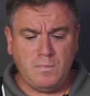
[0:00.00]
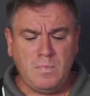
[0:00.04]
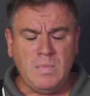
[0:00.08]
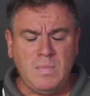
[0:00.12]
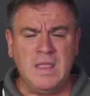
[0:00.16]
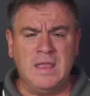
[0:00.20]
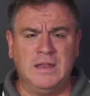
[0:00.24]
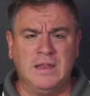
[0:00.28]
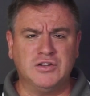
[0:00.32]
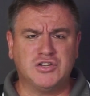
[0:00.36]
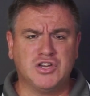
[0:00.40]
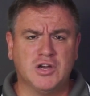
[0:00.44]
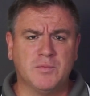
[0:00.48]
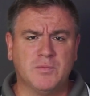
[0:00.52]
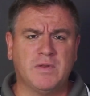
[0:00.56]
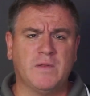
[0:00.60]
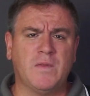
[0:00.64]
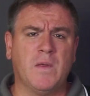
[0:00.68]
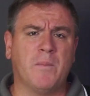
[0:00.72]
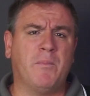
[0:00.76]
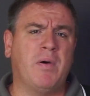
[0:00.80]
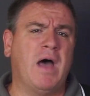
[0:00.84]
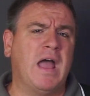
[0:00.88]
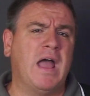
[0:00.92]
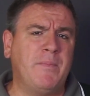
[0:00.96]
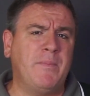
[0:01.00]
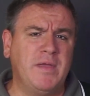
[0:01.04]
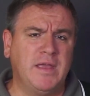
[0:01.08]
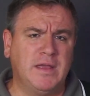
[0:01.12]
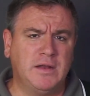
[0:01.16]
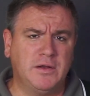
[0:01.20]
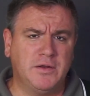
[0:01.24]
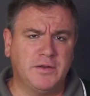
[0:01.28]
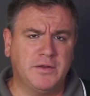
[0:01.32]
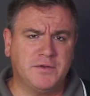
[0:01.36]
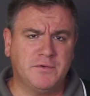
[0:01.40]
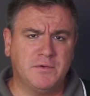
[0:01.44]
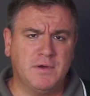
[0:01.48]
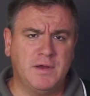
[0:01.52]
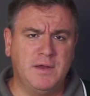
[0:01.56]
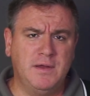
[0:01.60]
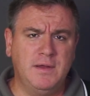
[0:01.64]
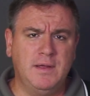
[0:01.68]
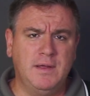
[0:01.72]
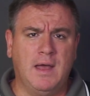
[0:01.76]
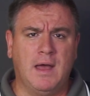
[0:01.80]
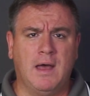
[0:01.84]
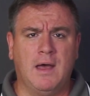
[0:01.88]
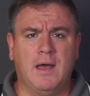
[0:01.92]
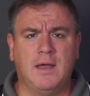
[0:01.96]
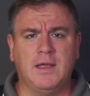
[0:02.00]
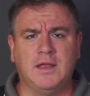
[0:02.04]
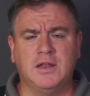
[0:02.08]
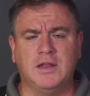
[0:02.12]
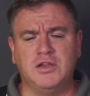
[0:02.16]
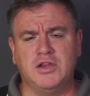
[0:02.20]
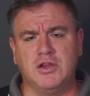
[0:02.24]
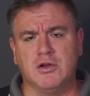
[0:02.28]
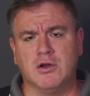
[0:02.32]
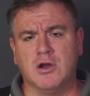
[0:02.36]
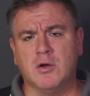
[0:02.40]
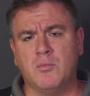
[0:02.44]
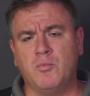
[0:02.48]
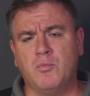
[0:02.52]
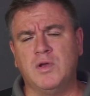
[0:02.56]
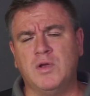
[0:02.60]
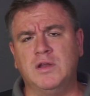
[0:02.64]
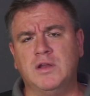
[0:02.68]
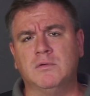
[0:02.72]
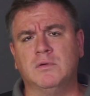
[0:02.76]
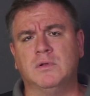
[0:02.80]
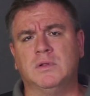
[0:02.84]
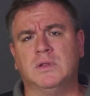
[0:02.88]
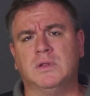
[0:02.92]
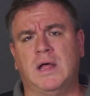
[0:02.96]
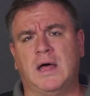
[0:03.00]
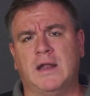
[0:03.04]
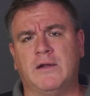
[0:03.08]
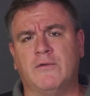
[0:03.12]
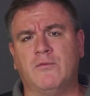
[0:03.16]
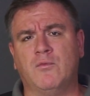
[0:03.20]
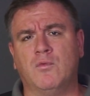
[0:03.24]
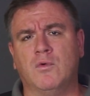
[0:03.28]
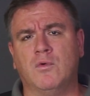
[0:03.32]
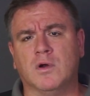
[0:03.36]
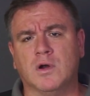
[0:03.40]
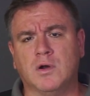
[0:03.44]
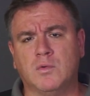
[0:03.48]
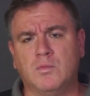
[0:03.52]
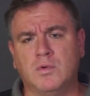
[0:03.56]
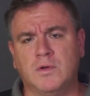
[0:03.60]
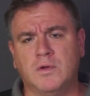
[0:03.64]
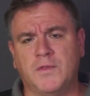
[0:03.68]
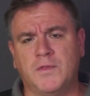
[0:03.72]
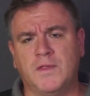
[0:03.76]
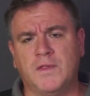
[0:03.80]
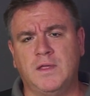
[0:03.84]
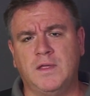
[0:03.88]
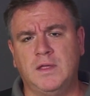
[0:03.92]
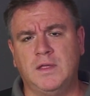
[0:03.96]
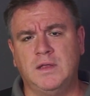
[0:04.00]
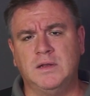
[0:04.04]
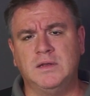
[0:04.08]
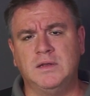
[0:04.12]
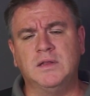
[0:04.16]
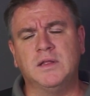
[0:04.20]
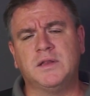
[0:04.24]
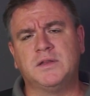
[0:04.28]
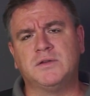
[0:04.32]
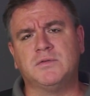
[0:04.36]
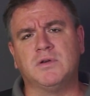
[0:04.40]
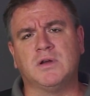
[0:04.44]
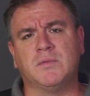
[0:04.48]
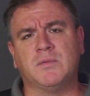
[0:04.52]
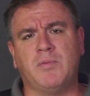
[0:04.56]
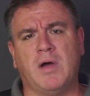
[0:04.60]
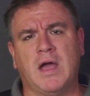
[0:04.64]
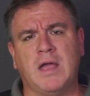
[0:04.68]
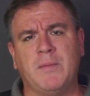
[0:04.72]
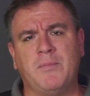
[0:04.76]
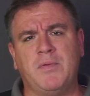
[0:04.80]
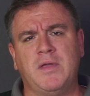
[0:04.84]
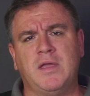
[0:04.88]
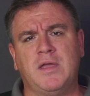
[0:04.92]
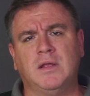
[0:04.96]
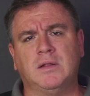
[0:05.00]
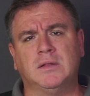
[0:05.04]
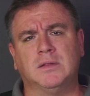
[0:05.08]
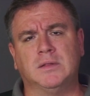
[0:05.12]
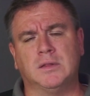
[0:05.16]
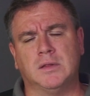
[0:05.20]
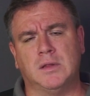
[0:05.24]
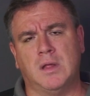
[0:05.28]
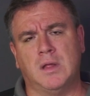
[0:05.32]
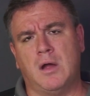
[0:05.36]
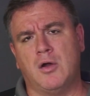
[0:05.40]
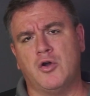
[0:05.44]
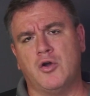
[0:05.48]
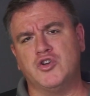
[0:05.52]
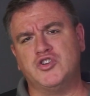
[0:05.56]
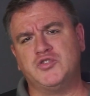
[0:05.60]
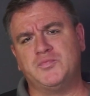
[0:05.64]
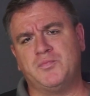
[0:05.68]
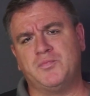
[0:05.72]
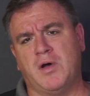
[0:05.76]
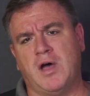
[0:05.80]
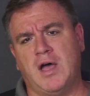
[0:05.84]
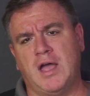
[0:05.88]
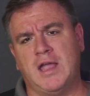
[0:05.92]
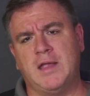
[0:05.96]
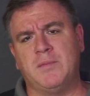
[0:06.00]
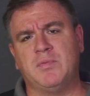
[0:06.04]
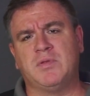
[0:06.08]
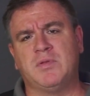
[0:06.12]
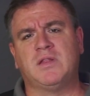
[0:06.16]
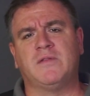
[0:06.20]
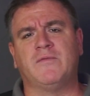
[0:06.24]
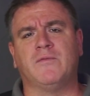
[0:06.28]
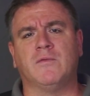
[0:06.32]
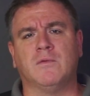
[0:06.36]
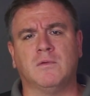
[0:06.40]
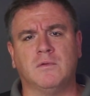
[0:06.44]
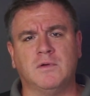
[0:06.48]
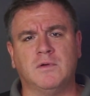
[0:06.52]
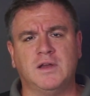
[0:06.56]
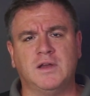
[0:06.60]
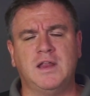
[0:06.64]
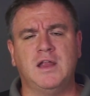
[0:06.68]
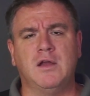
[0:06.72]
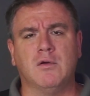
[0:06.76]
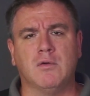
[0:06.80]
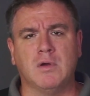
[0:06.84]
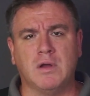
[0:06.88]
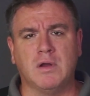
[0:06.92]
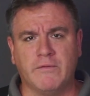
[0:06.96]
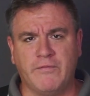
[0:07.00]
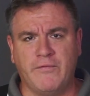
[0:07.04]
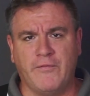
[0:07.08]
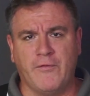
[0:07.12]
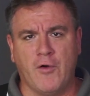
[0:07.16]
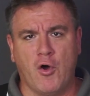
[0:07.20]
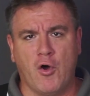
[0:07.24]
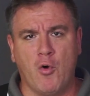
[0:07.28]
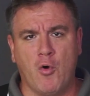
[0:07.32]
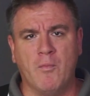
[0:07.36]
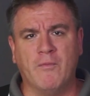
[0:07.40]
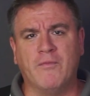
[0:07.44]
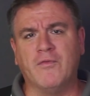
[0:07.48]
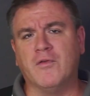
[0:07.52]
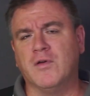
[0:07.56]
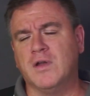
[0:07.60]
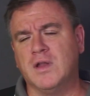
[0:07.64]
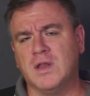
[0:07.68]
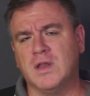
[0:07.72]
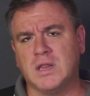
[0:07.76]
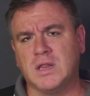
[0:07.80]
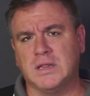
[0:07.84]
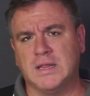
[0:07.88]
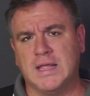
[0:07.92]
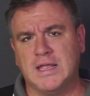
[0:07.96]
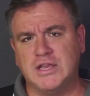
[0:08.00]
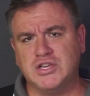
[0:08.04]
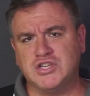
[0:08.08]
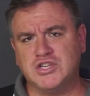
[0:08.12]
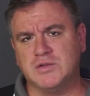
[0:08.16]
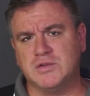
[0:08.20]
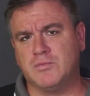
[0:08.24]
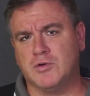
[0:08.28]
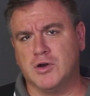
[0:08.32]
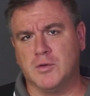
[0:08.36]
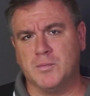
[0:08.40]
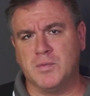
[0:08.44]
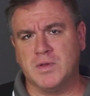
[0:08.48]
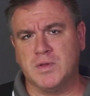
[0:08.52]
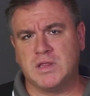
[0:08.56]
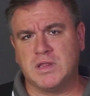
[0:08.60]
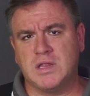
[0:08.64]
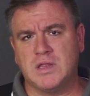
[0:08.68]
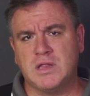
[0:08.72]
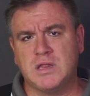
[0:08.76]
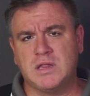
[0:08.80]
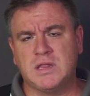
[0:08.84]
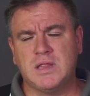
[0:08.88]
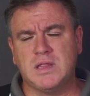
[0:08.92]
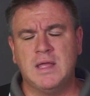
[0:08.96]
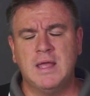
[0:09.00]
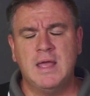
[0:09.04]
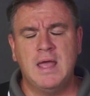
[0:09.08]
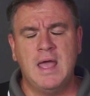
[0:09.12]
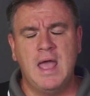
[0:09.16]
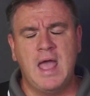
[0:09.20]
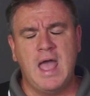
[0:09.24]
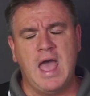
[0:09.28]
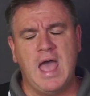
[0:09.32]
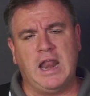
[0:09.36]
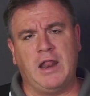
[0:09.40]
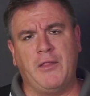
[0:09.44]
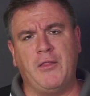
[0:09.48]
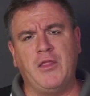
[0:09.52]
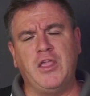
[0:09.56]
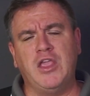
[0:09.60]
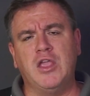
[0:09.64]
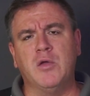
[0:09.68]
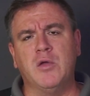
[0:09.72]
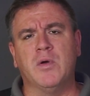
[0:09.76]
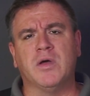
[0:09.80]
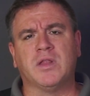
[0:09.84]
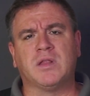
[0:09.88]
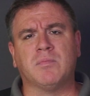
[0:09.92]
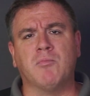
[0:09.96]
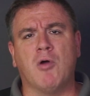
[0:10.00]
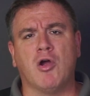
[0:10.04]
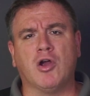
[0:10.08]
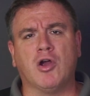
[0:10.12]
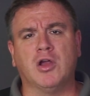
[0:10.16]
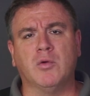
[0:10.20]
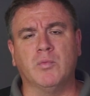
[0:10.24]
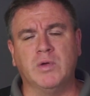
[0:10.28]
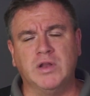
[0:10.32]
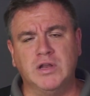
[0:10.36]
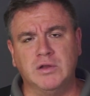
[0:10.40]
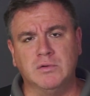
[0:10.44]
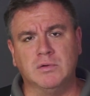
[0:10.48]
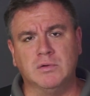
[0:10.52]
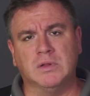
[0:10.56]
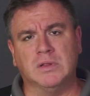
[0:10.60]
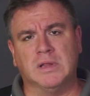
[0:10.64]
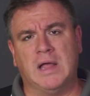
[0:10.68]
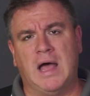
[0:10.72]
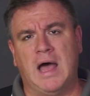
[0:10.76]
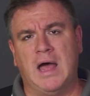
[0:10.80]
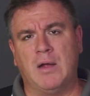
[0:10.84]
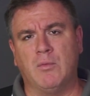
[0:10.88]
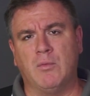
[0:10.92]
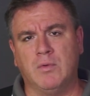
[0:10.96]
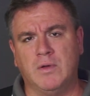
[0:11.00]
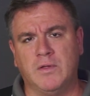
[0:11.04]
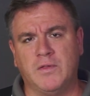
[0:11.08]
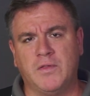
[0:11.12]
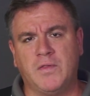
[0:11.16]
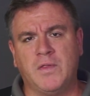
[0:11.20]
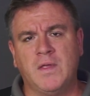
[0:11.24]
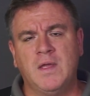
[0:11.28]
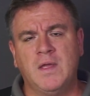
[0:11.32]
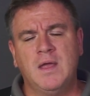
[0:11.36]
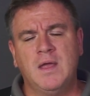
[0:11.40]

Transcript: In terms of the piping industry, in Europe we do a lot of work with the district piping, large pipes for adhering foam for insulation purposes. And in the US market we do a lot with